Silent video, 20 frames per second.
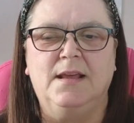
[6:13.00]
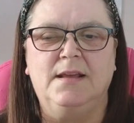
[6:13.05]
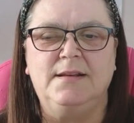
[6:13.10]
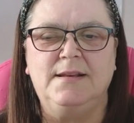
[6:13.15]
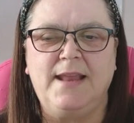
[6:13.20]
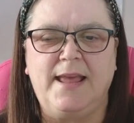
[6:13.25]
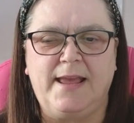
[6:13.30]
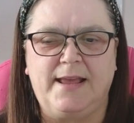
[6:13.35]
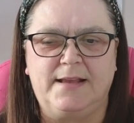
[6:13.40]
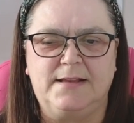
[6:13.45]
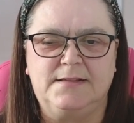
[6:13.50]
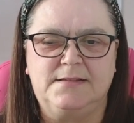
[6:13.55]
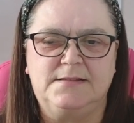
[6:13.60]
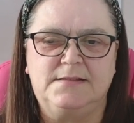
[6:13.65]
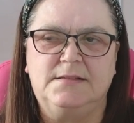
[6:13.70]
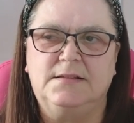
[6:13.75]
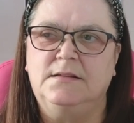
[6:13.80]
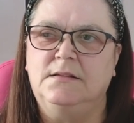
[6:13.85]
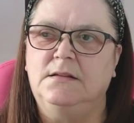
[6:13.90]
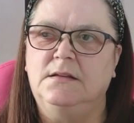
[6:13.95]

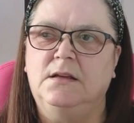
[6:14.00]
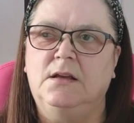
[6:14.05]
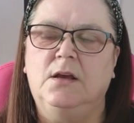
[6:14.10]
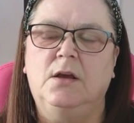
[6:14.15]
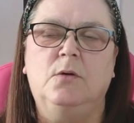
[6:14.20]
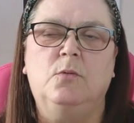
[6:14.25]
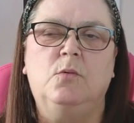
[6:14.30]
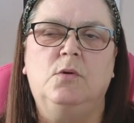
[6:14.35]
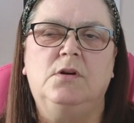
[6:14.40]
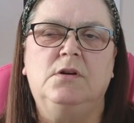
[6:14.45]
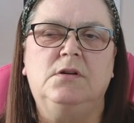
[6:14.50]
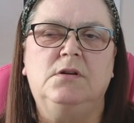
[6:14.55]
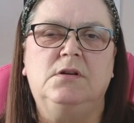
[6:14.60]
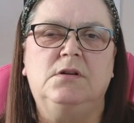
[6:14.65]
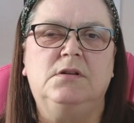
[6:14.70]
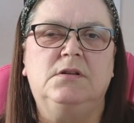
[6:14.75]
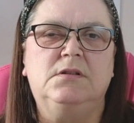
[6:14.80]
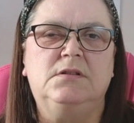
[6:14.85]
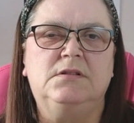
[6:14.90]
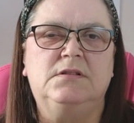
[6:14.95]
Next
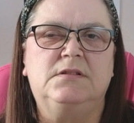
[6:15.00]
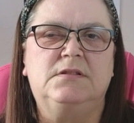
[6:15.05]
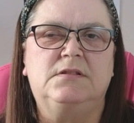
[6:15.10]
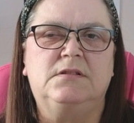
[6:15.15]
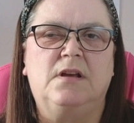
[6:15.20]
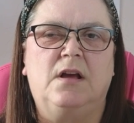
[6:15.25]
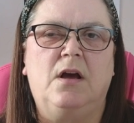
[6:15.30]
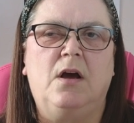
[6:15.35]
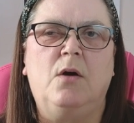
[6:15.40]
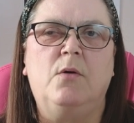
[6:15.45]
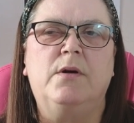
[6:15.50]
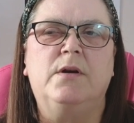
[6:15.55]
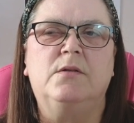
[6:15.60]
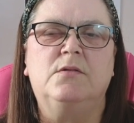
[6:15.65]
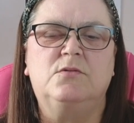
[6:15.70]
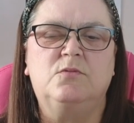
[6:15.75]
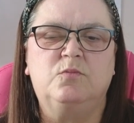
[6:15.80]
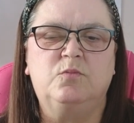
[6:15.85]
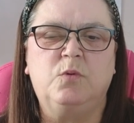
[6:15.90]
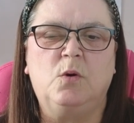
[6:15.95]
was, it
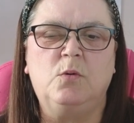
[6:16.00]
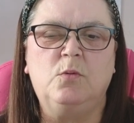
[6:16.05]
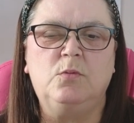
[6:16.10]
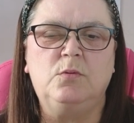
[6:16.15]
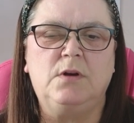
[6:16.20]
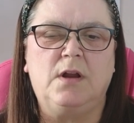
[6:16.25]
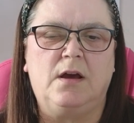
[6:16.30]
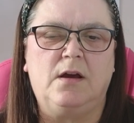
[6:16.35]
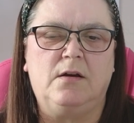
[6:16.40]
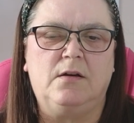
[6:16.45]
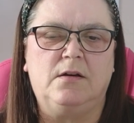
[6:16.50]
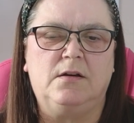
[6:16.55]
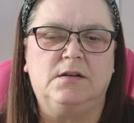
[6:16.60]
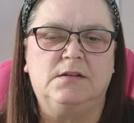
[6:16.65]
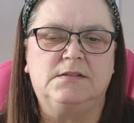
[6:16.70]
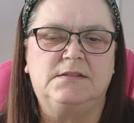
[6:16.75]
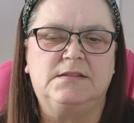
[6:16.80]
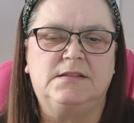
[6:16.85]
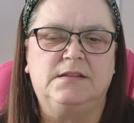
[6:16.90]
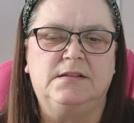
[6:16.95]
was wall
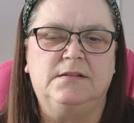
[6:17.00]
art.